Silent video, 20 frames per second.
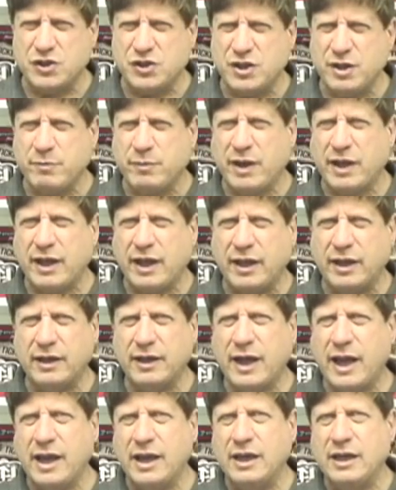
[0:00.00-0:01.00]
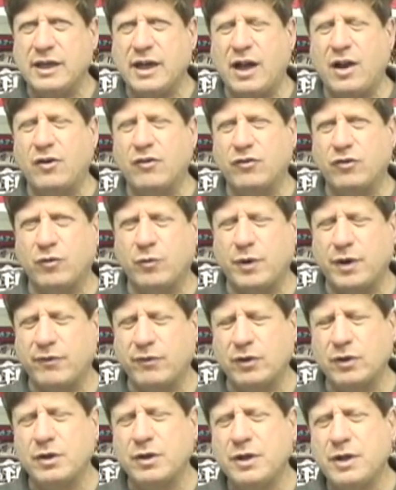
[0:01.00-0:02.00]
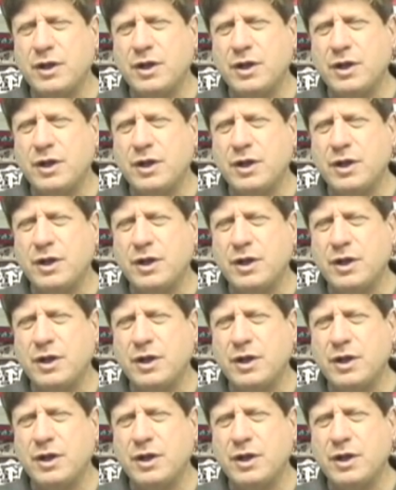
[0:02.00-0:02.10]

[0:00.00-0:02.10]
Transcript: cheap, like $80 or whatever.